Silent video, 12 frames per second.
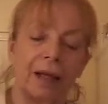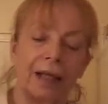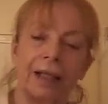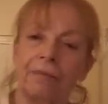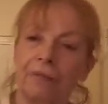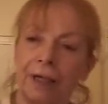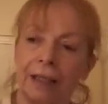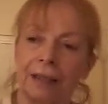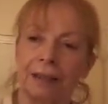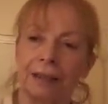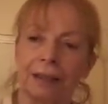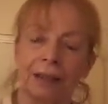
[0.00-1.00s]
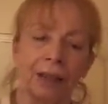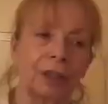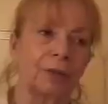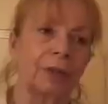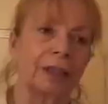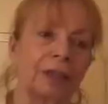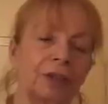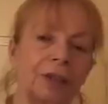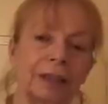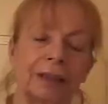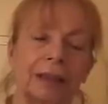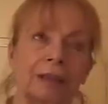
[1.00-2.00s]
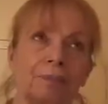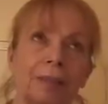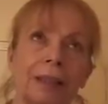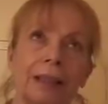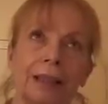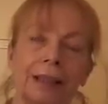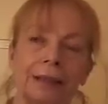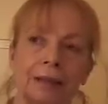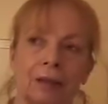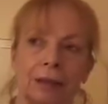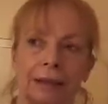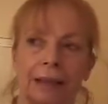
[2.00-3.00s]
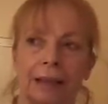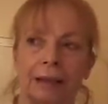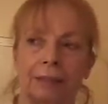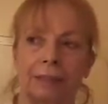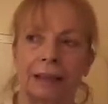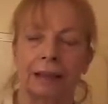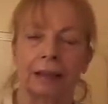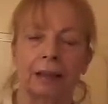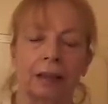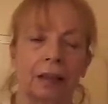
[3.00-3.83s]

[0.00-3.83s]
any friends who are interested, please contact me.